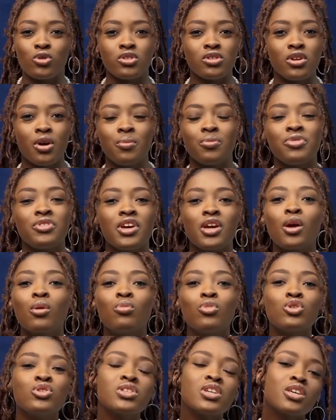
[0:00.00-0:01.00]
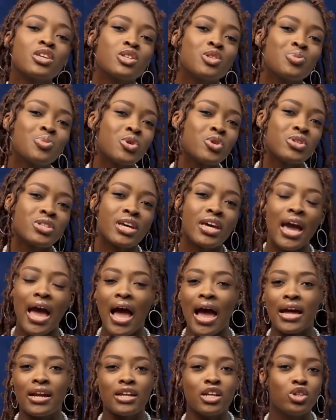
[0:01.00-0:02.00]
or something. Music is music,
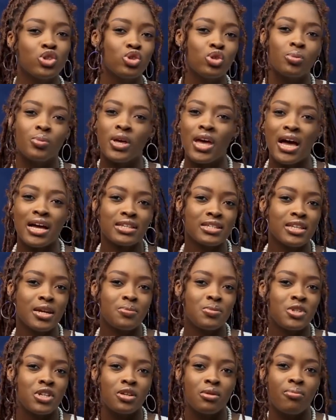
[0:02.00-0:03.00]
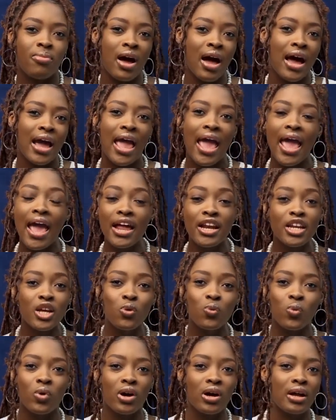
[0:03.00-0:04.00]
and it should be accepted by
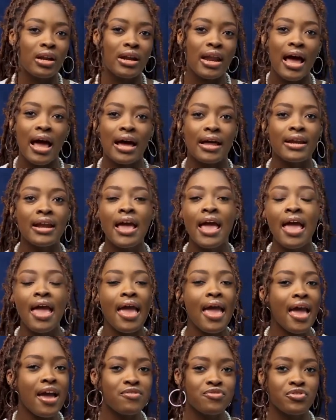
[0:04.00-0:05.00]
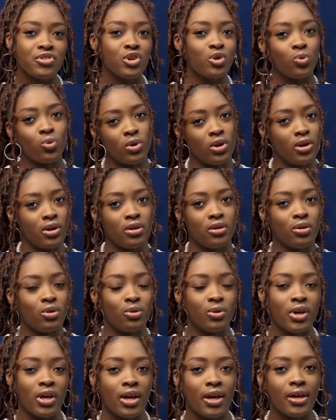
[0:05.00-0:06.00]
anyone and everyone.
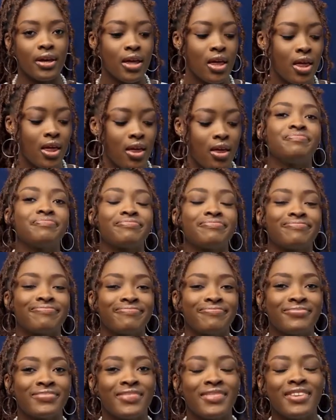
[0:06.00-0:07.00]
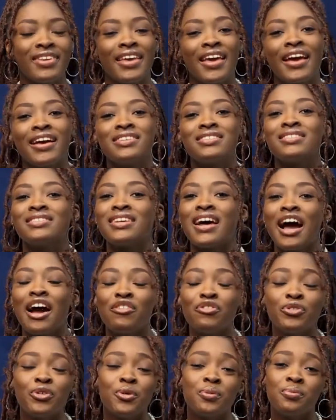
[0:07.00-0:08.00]
Okay, yes,
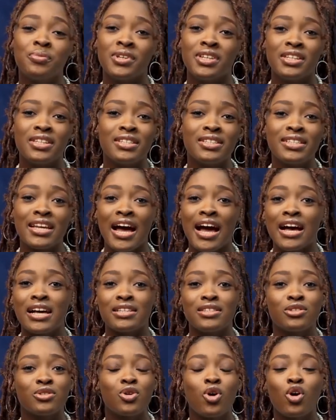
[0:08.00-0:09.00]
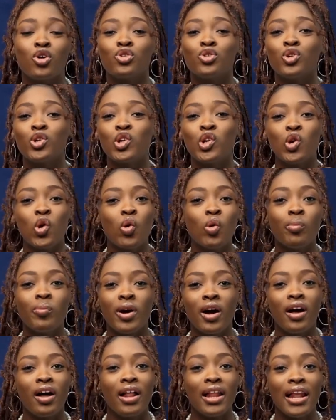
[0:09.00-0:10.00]
Afrobeats has gone
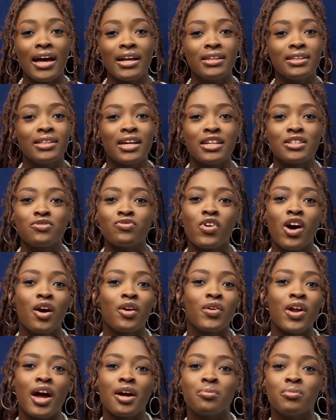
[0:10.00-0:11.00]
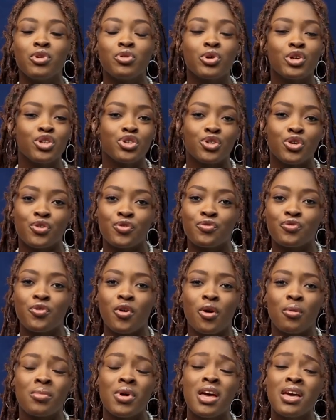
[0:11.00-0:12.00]
global and it has found admiration
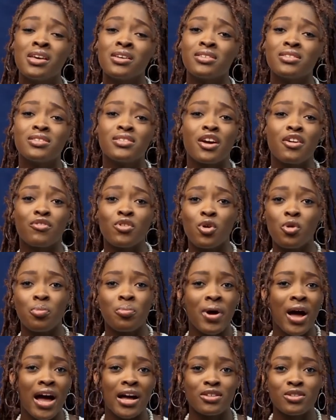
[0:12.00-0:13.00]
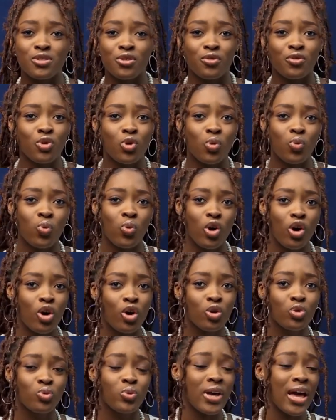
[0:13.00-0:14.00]
from several parts of the
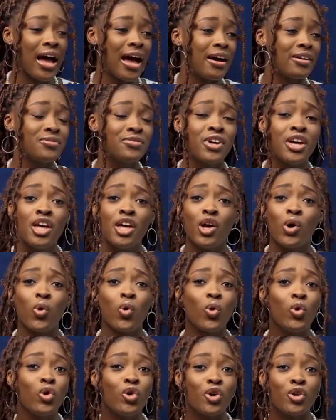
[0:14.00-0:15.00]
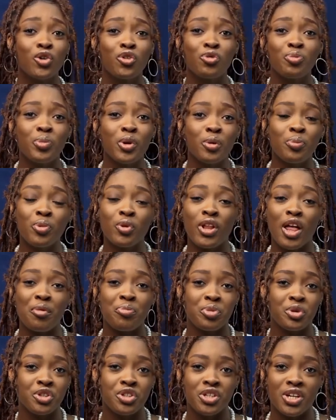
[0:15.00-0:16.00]
world. We have a whole lot of people
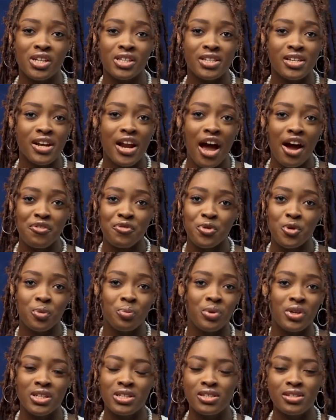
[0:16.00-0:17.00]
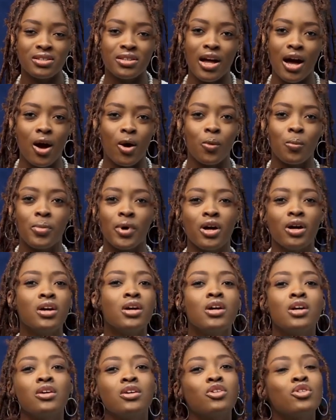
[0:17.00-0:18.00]
appreciating Afrobeats now, but
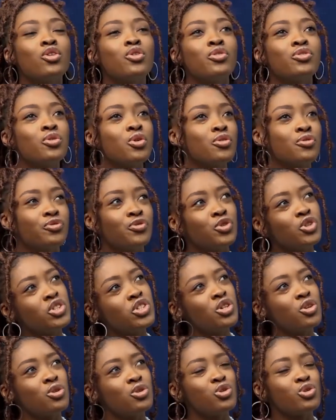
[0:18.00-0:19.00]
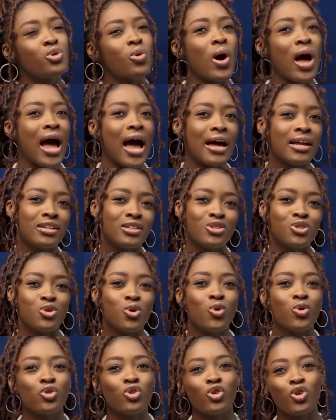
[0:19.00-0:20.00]
you know, FUJI also had its
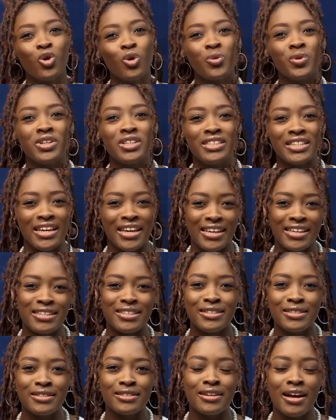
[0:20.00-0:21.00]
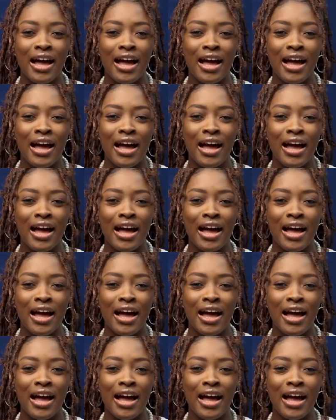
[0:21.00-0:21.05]
own glory days.